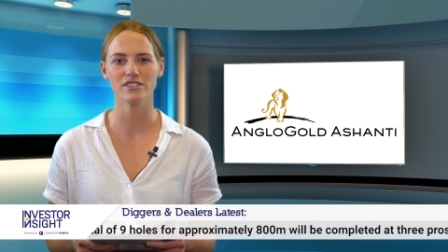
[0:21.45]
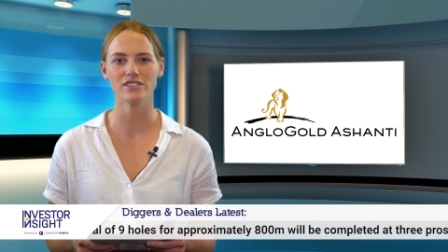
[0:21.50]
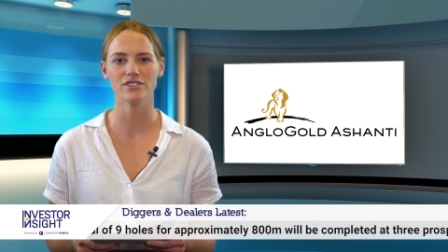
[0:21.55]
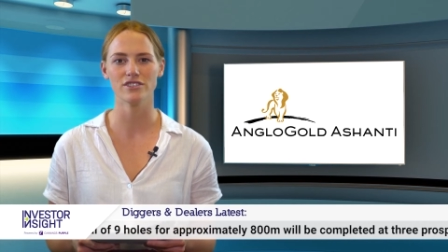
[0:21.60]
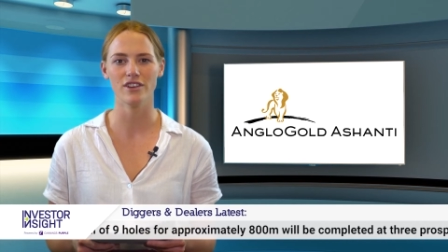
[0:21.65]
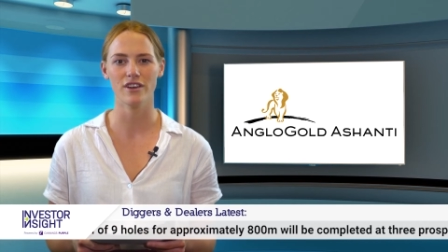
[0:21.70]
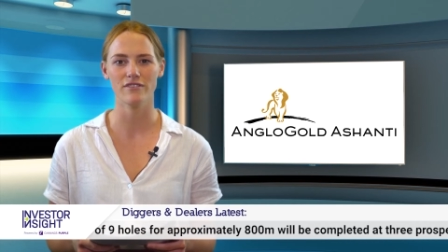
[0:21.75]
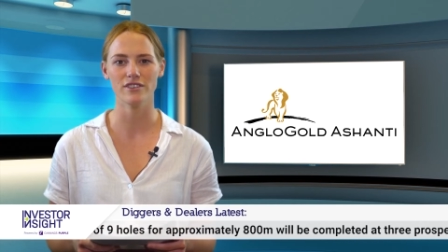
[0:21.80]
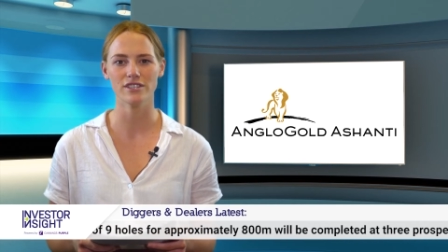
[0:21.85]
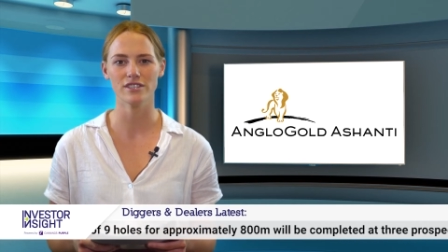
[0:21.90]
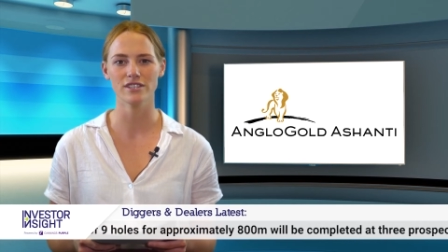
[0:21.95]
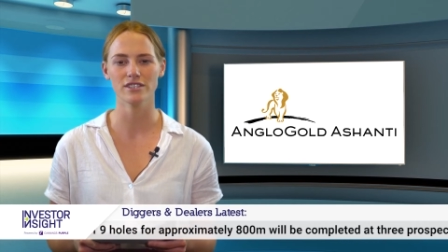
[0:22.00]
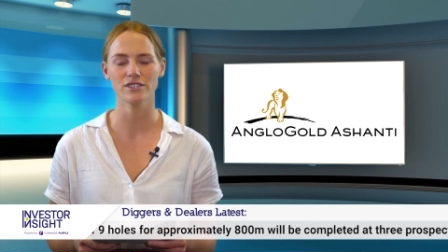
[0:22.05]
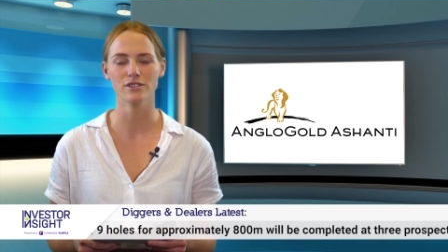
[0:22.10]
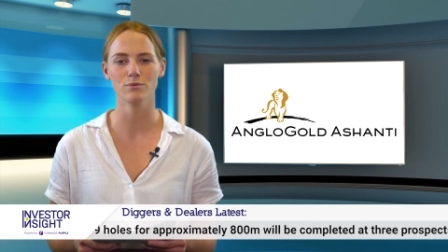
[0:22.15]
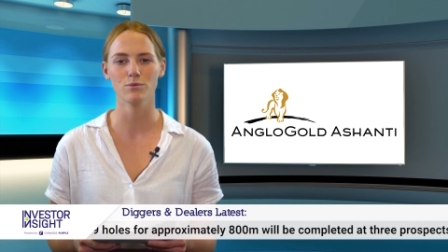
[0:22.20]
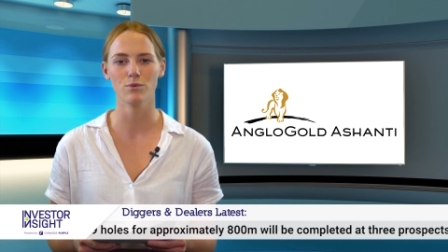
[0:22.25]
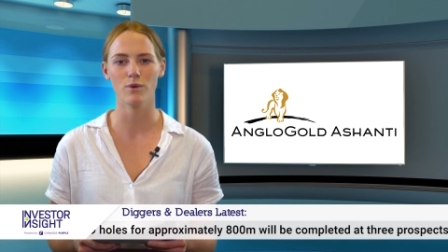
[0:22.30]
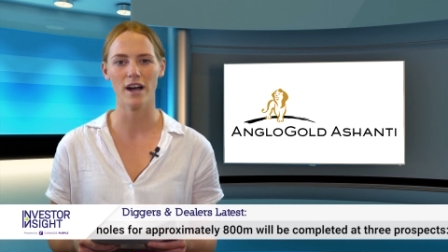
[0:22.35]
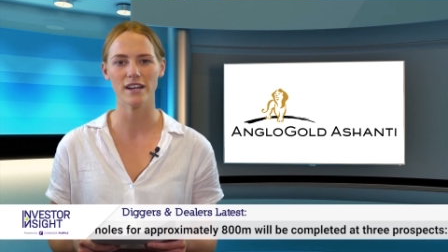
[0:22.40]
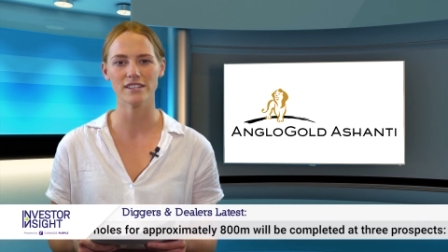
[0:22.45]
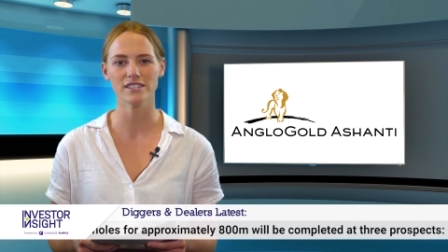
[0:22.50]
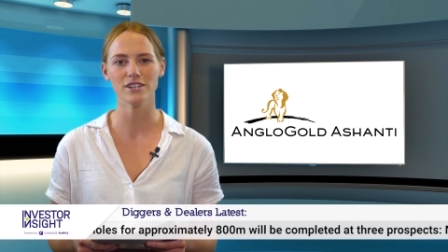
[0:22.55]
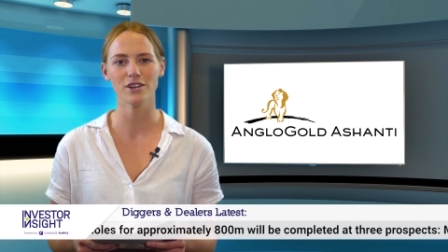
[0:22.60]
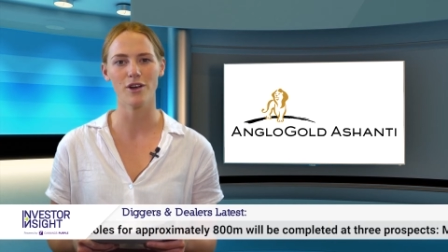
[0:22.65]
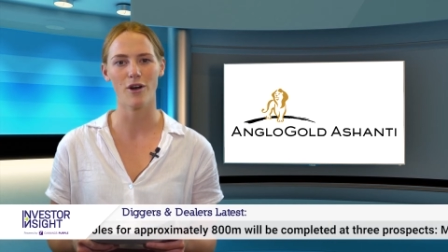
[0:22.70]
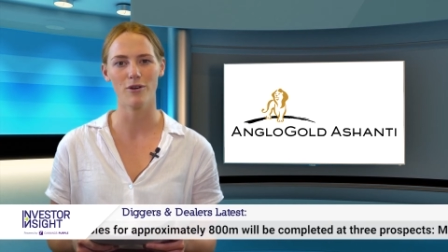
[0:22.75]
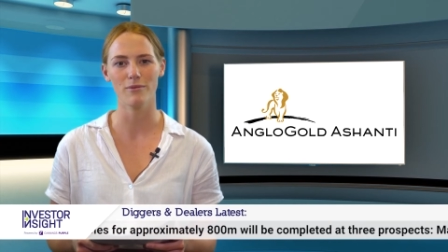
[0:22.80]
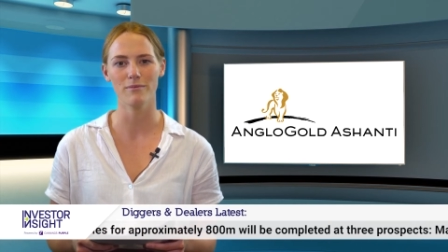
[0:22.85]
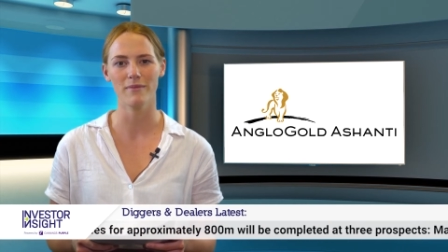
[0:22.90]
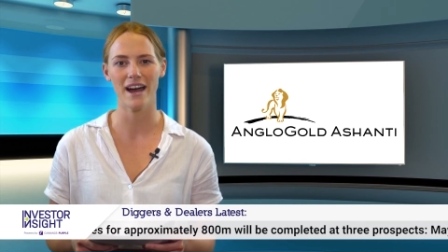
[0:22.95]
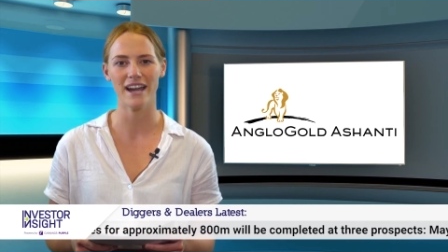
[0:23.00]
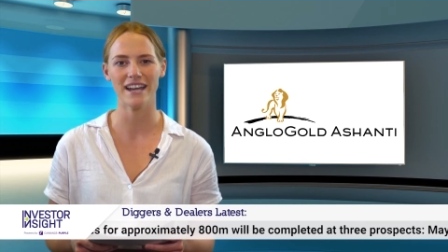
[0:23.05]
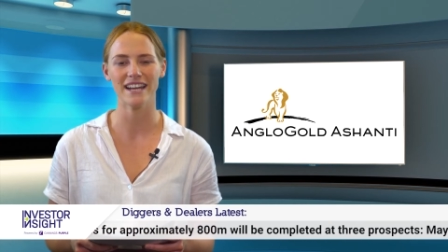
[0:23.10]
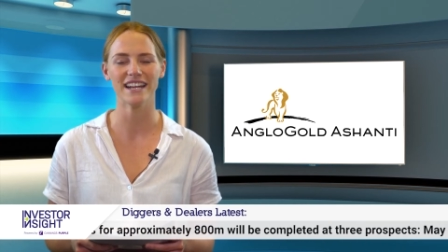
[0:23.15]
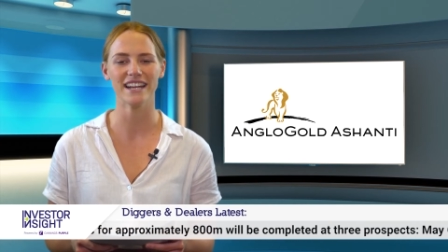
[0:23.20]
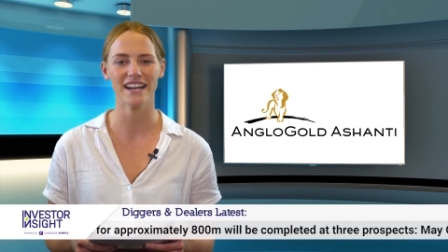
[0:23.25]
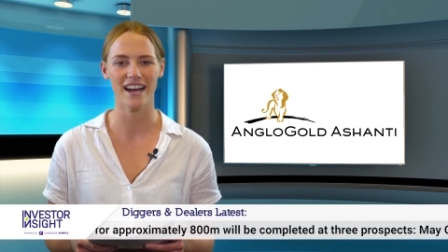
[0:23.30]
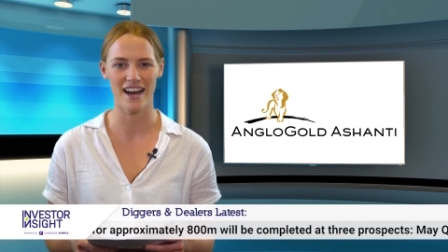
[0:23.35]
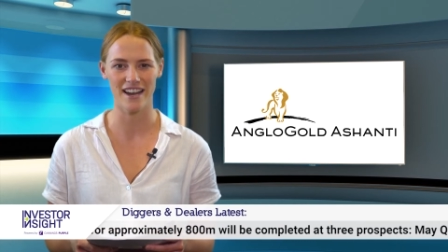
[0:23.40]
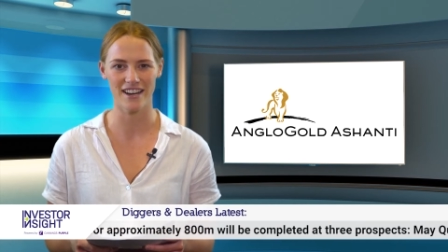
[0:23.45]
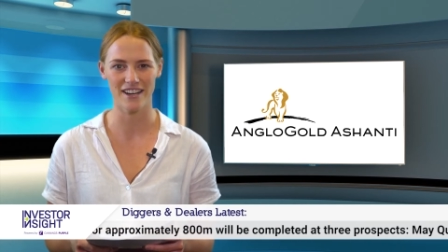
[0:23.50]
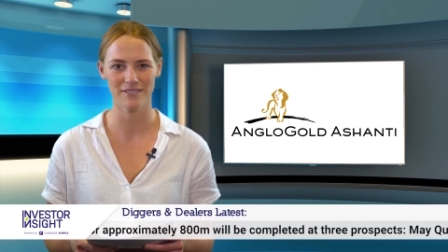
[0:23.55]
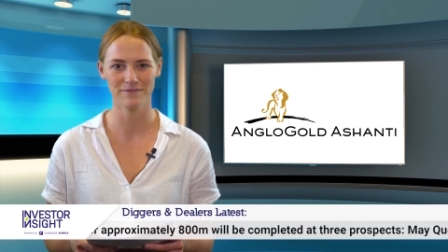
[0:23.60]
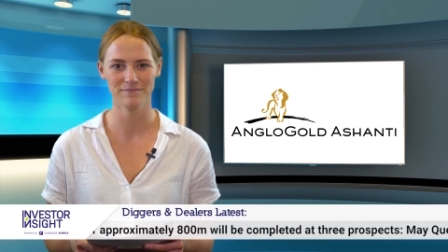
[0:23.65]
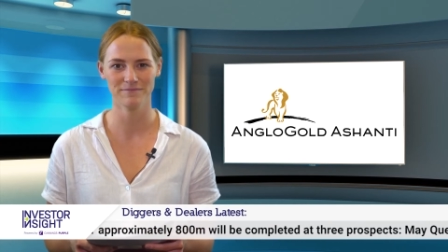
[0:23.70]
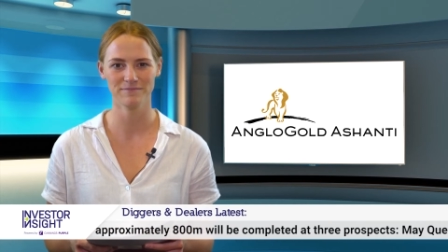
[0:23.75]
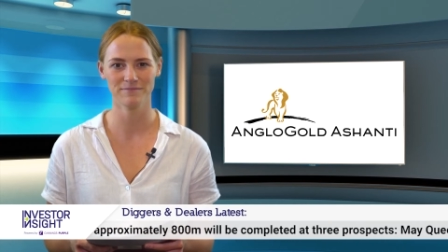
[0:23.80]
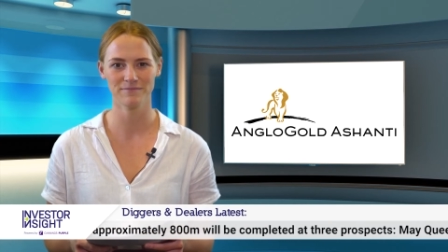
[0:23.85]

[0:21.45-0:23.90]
service its Obuasi gold mine in Ghana.